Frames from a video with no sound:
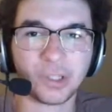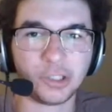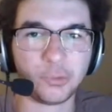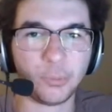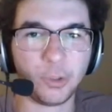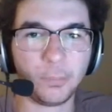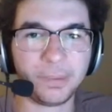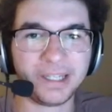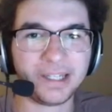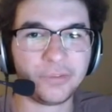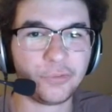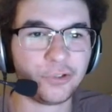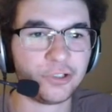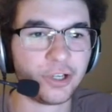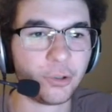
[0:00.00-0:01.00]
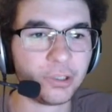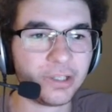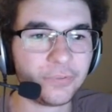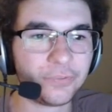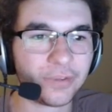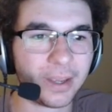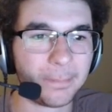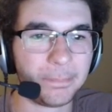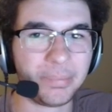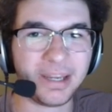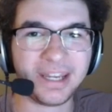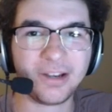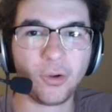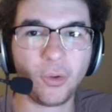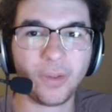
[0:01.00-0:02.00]
you will begin to notice a
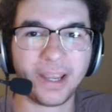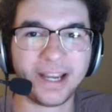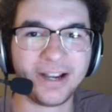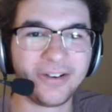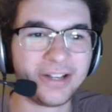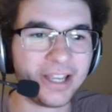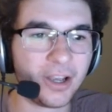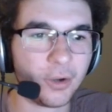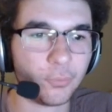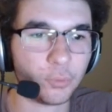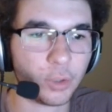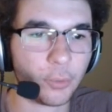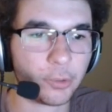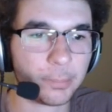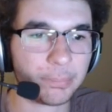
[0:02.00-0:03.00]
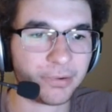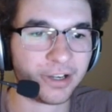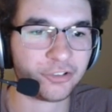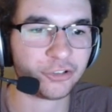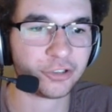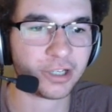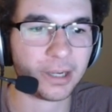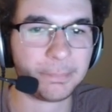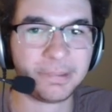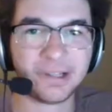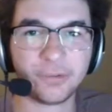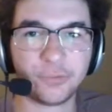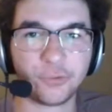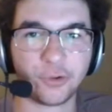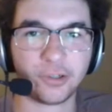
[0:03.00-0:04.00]
big old area of lower pressure up
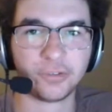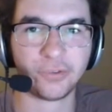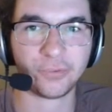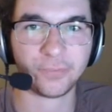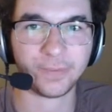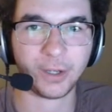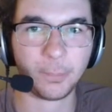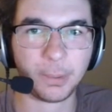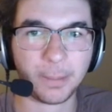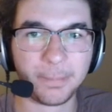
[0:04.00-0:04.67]
here starting to develop,